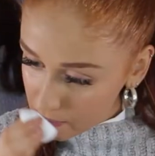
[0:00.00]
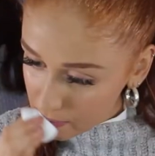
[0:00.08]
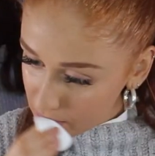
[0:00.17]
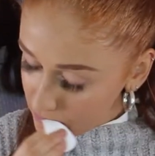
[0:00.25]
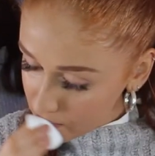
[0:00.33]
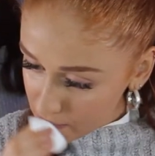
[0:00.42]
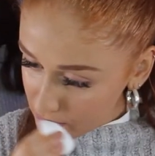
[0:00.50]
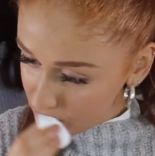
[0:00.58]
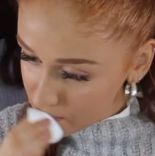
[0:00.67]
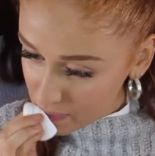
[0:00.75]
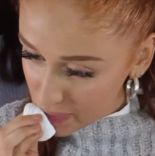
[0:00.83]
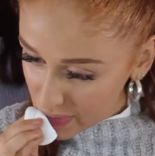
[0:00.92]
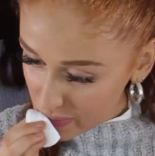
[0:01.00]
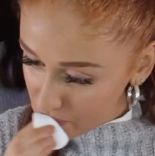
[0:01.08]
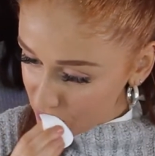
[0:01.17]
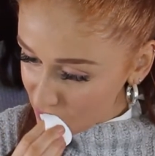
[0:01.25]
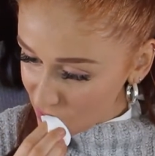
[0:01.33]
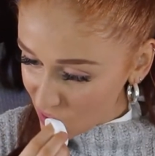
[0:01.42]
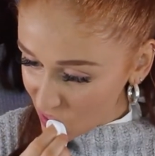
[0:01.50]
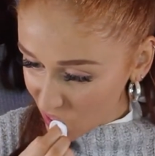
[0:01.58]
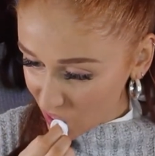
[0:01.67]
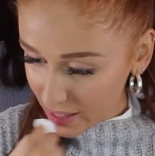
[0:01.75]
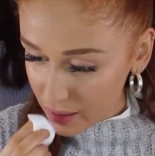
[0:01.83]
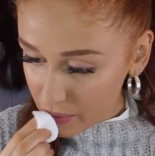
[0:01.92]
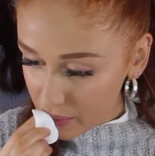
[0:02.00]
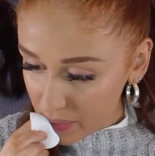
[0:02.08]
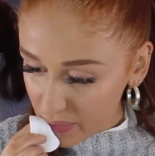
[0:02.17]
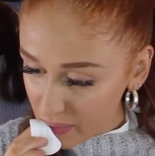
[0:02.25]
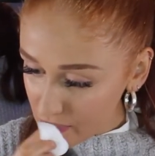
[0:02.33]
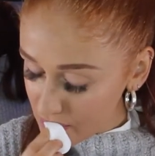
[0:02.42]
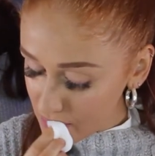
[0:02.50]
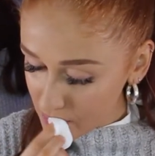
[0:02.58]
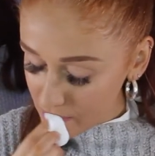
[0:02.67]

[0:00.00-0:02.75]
Finally, I'm just wiping off any excess foundation that is